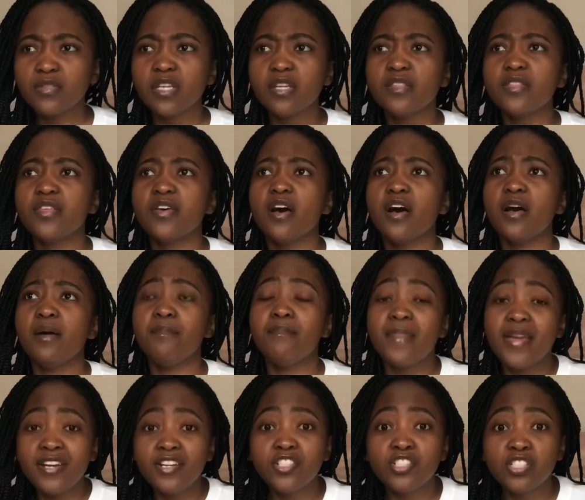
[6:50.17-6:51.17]
they are
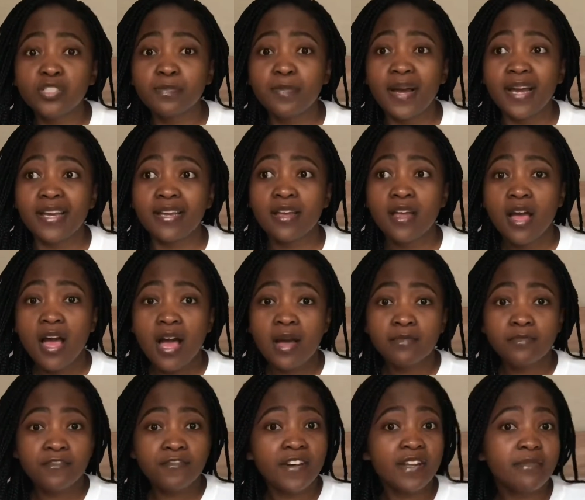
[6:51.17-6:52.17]
managed by
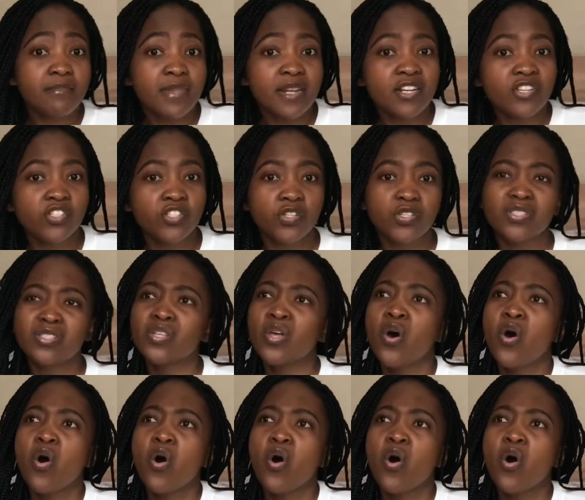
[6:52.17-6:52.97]
fund managers,